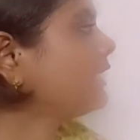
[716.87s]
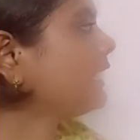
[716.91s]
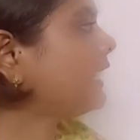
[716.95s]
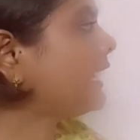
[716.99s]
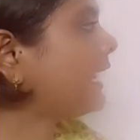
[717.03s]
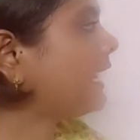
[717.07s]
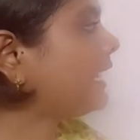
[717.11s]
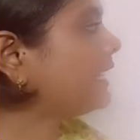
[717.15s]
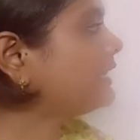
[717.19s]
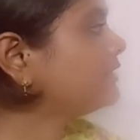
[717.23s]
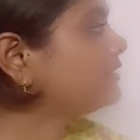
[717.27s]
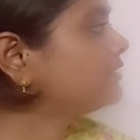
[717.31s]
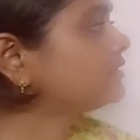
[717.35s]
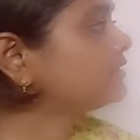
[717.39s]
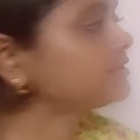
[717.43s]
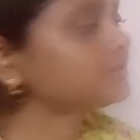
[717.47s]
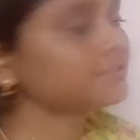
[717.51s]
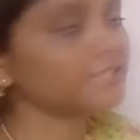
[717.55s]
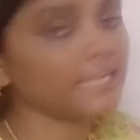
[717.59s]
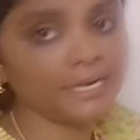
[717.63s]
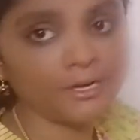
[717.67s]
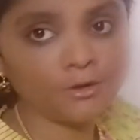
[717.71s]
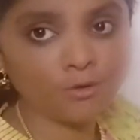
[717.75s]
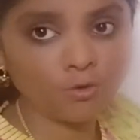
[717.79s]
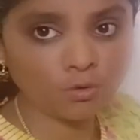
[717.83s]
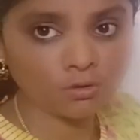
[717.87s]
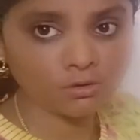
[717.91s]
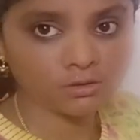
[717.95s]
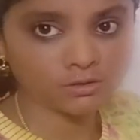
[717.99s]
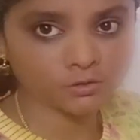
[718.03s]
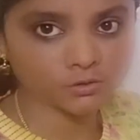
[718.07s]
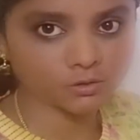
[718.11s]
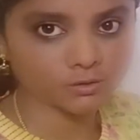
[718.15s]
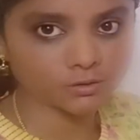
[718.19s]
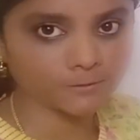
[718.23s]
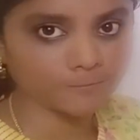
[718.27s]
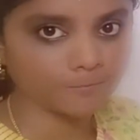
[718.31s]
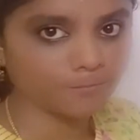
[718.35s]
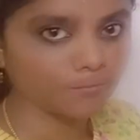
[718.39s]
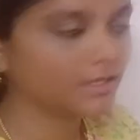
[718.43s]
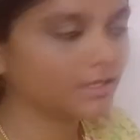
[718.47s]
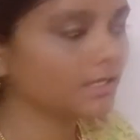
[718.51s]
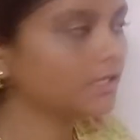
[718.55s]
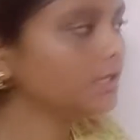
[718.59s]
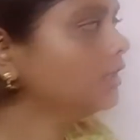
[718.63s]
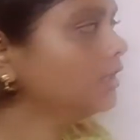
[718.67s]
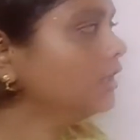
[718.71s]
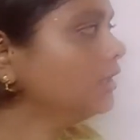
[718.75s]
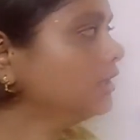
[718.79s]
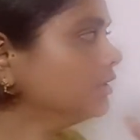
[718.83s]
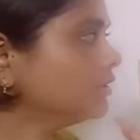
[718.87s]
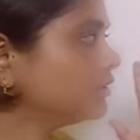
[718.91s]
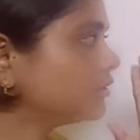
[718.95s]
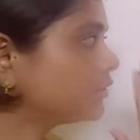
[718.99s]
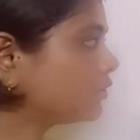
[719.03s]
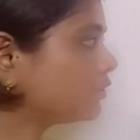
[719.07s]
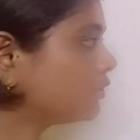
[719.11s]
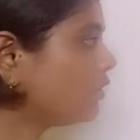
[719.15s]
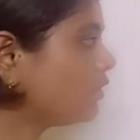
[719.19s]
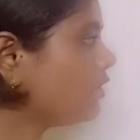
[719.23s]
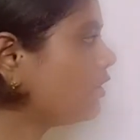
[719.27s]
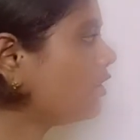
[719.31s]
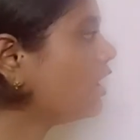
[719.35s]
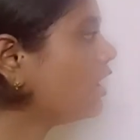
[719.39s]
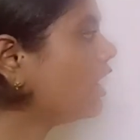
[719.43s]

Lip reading: either side also. So